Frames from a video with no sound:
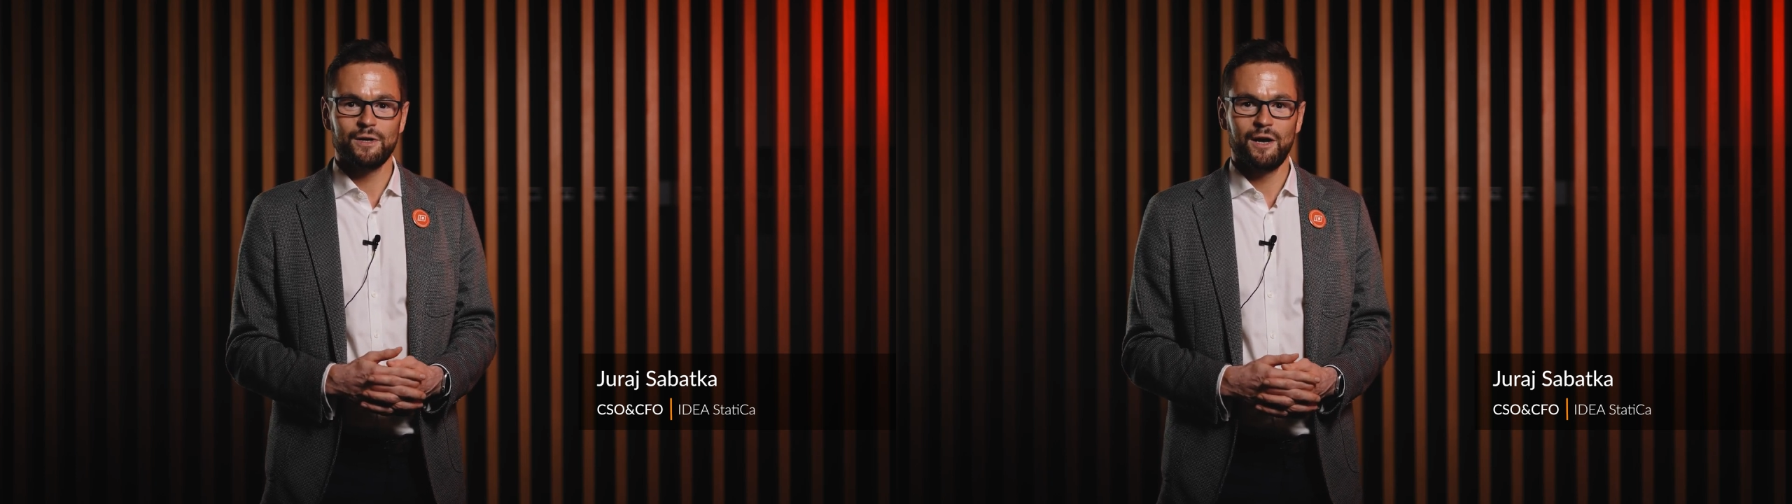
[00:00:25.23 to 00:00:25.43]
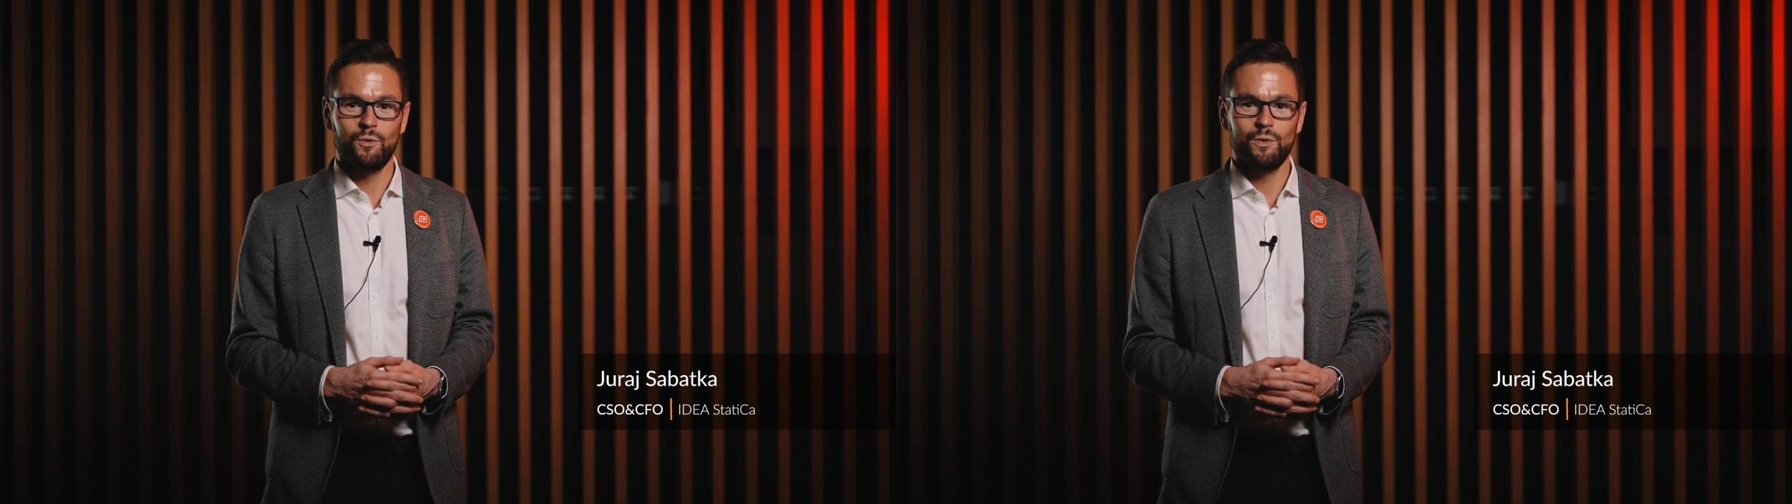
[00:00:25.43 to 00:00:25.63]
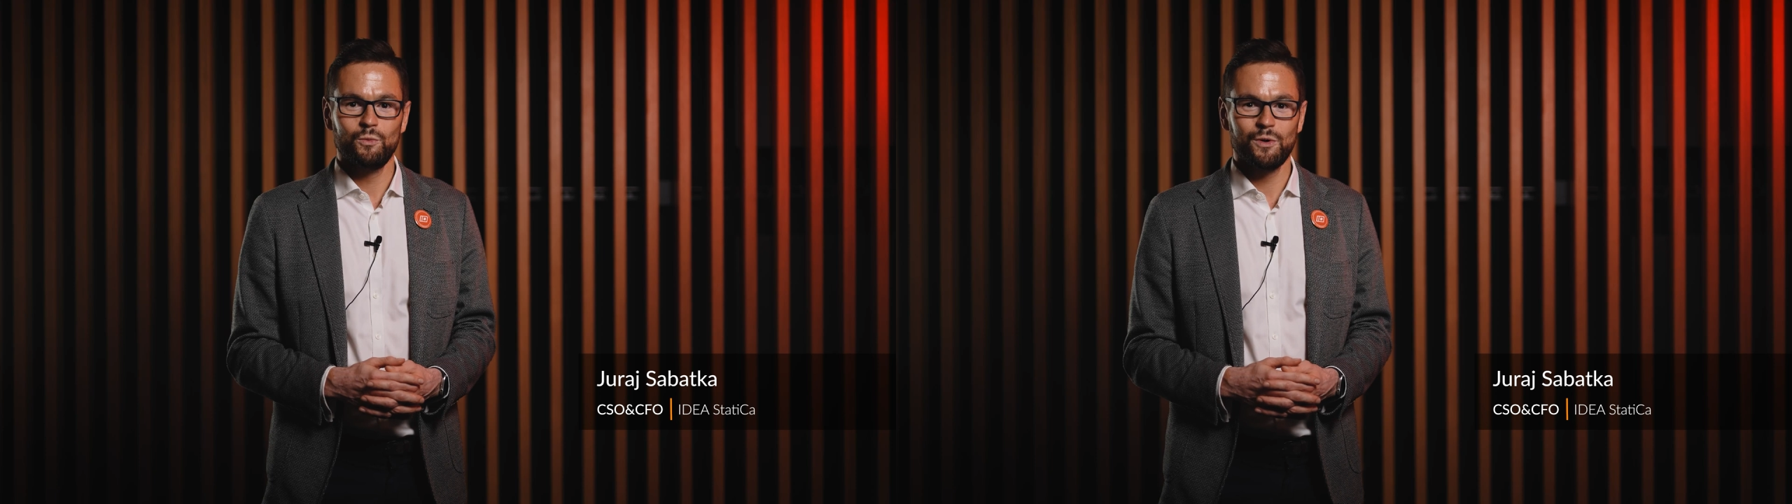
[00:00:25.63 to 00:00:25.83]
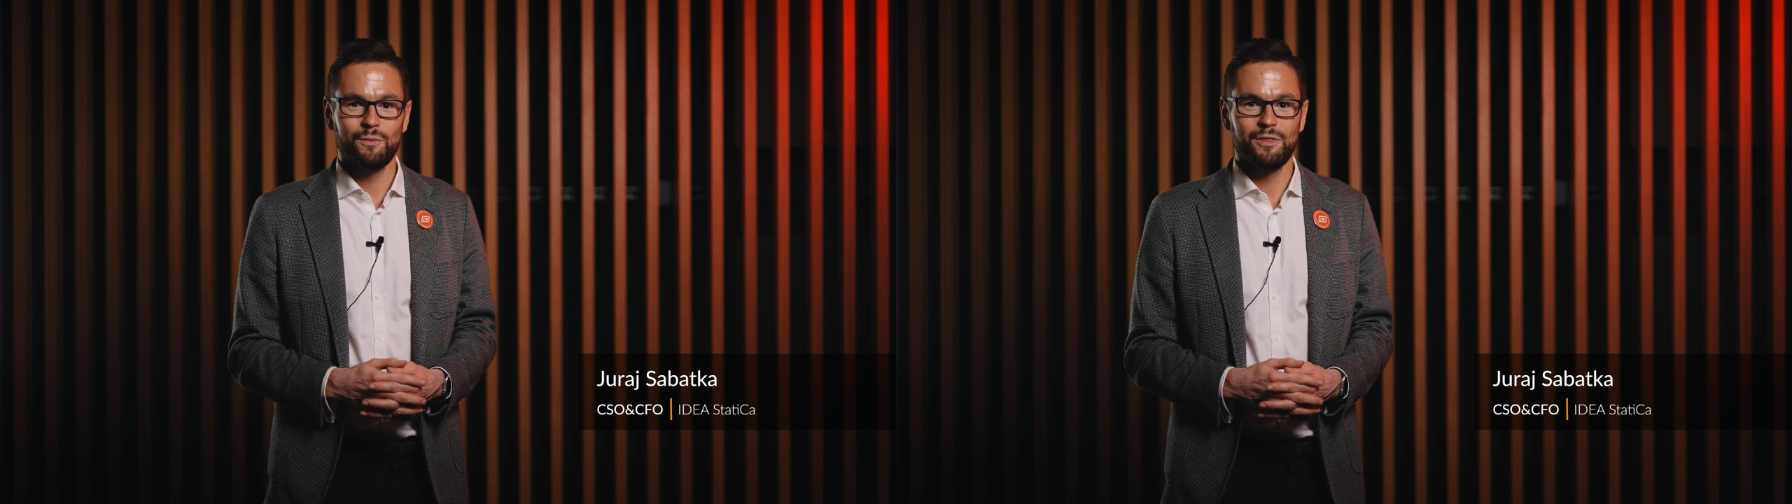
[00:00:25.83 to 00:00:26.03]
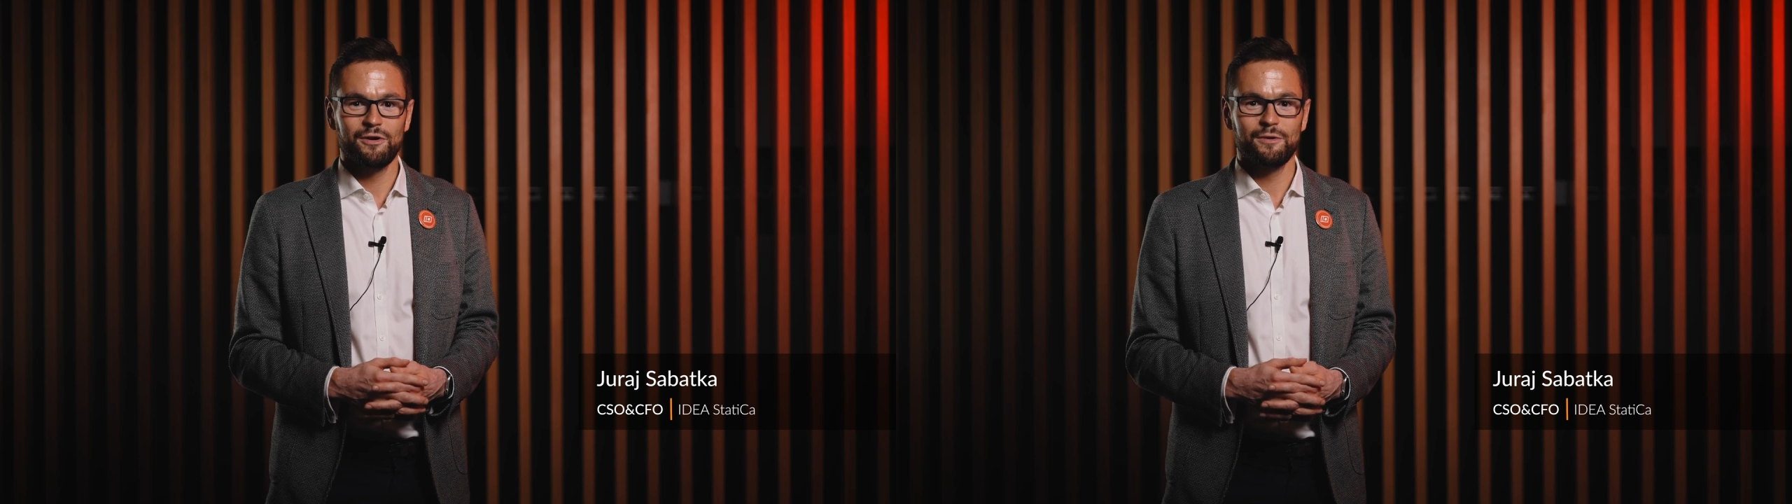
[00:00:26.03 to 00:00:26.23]
how we work
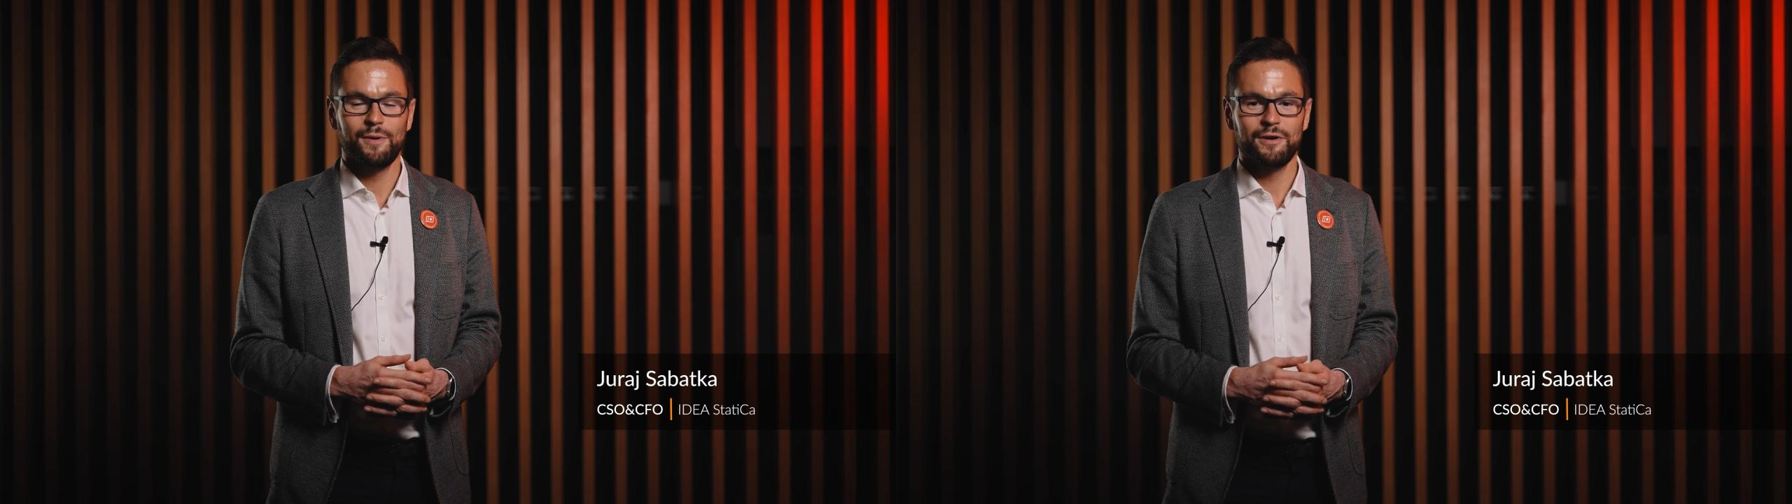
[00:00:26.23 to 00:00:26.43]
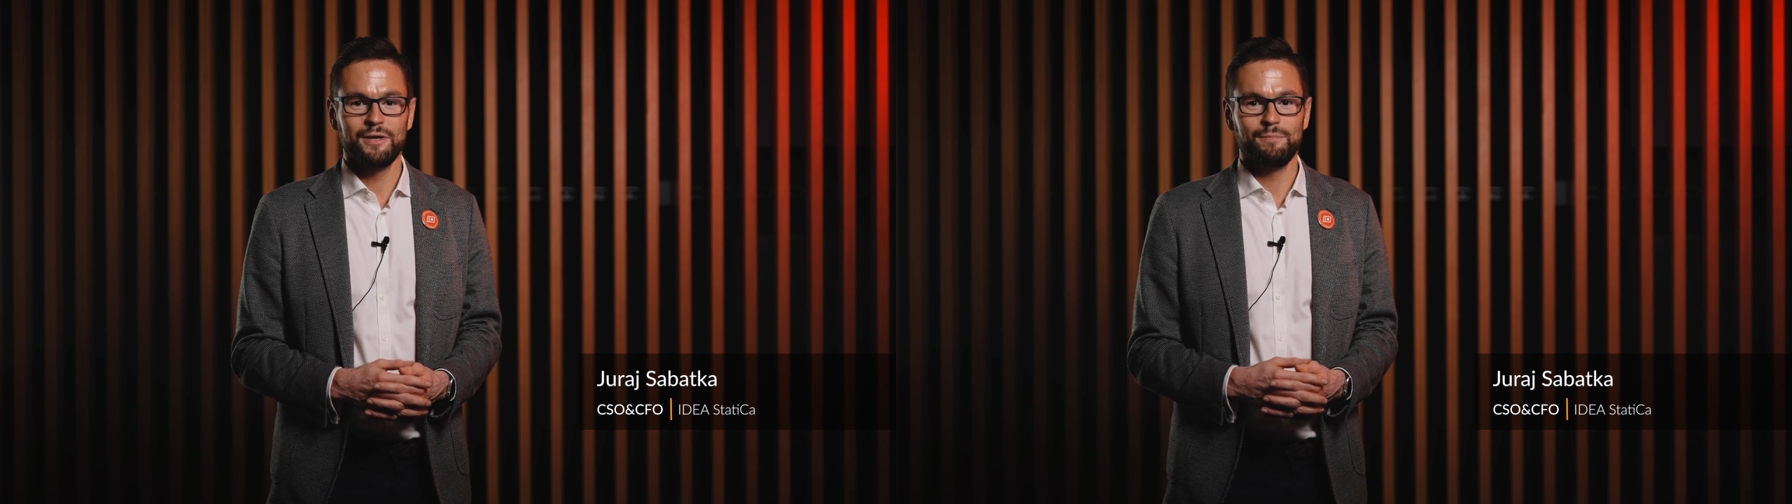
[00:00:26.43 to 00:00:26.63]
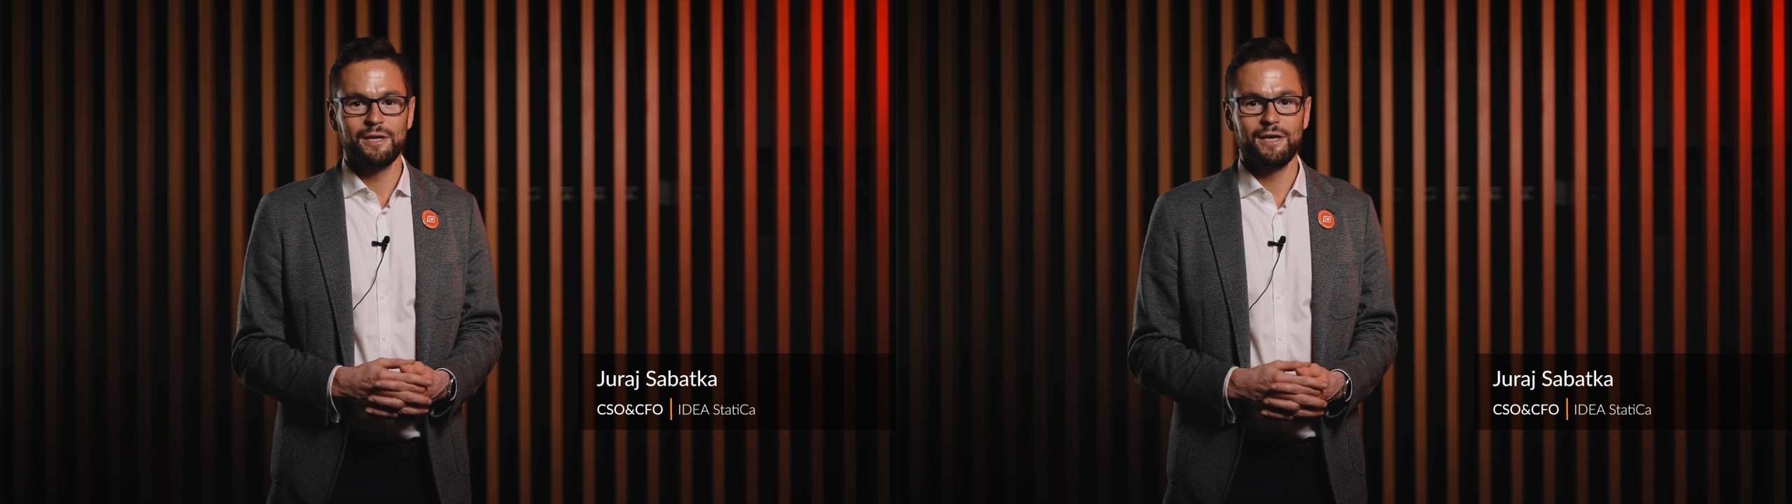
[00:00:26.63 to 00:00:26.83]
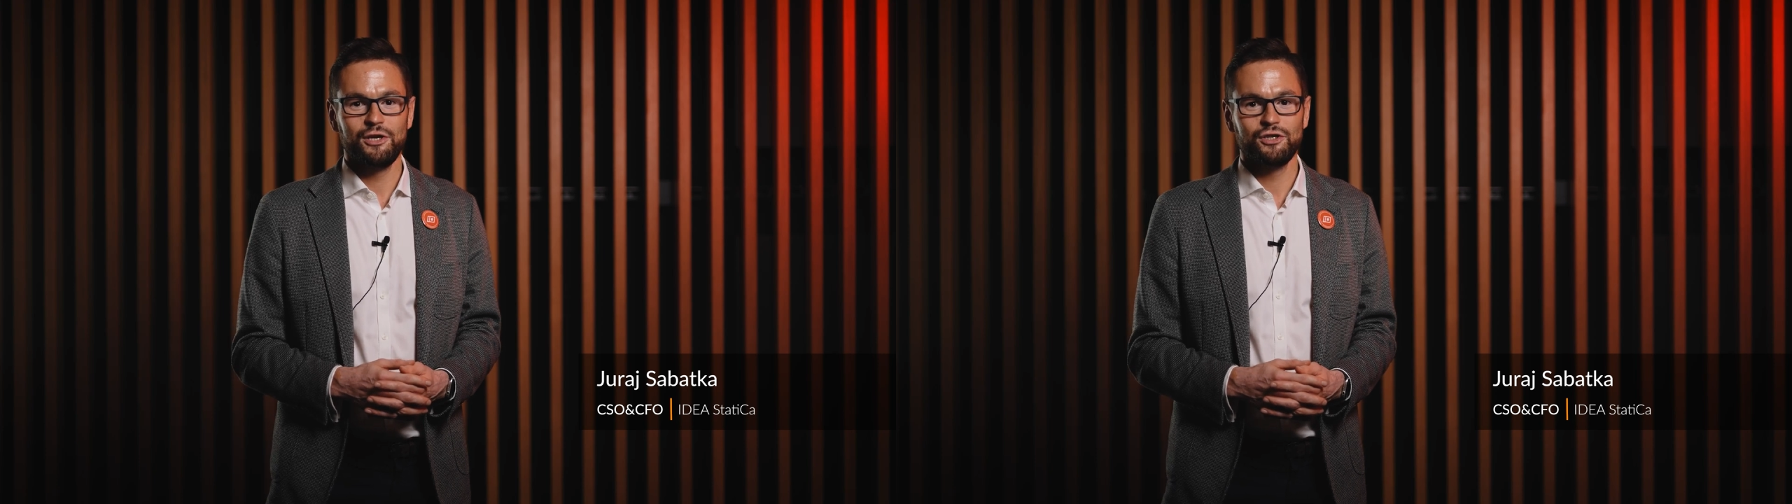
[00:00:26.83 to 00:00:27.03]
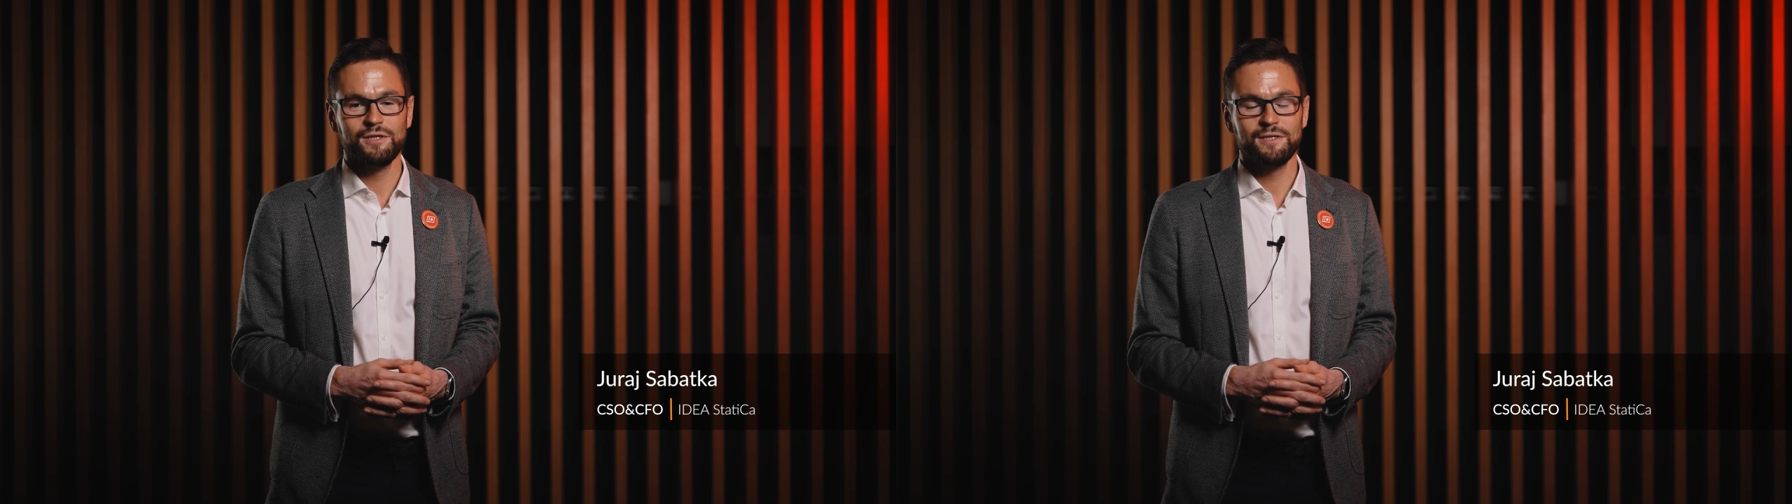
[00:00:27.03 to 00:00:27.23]
with third-party
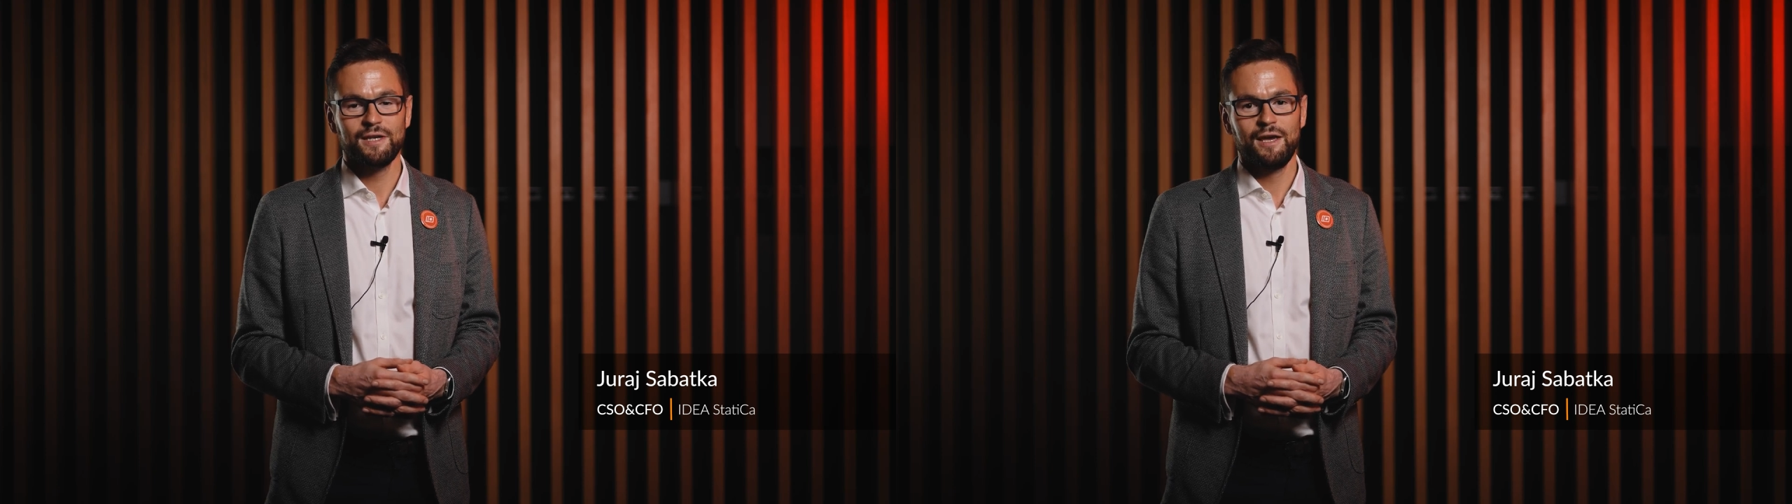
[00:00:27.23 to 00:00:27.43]
applications.